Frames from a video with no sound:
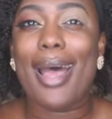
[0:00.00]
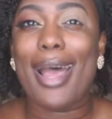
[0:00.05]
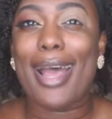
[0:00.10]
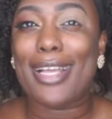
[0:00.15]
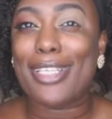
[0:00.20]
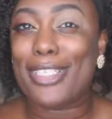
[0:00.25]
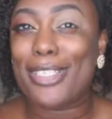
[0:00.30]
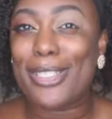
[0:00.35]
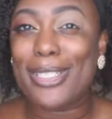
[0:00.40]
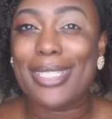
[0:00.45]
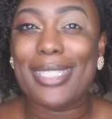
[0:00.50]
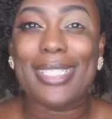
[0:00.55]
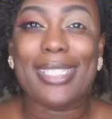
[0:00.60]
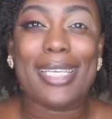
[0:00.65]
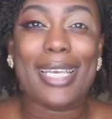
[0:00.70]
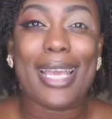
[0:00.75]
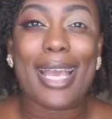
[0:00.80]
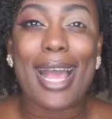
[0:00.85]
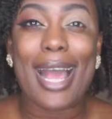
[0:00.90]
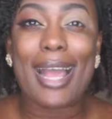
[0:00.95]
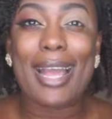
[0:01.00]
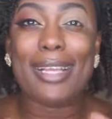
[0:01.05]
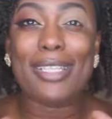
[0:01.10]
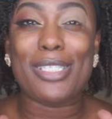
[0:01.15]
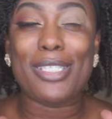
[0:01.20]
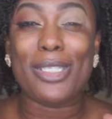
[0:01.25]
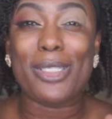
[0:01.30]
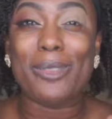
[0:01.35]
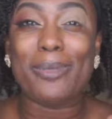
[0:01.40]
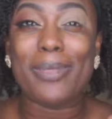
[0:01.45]
as you can see, I
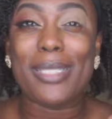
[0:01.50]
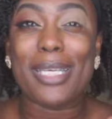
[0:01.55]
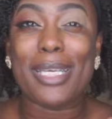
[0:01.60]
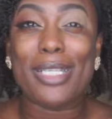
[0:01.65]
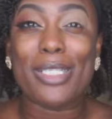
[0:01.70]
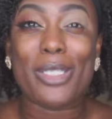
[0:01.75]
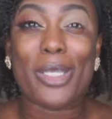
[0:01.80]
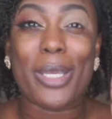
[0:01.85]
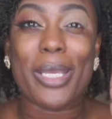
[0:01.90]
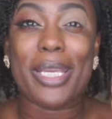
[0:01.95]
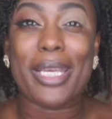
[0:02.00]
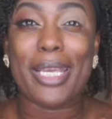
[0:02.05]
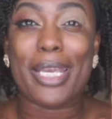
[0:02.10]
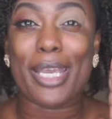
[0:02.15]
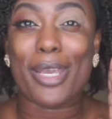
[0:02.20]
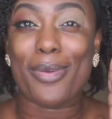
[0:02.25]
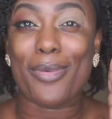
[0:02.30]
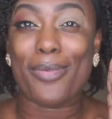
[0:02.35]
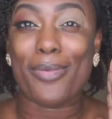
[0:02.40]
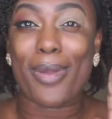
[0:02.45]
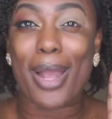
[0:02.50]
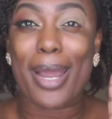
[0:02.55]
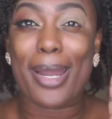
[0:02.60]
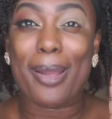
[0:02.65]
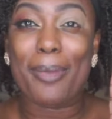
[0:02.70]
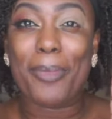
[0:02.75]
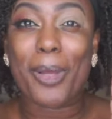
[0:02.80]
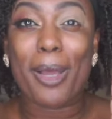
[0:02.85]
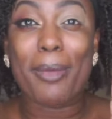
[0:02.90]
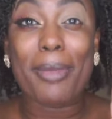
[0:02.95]
zoomed in so you can get right
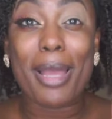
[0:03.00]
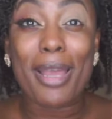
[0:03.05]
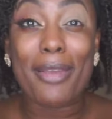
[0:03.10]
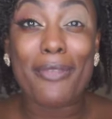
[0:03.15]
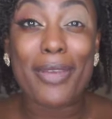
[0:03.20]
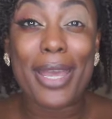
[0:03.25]
up on my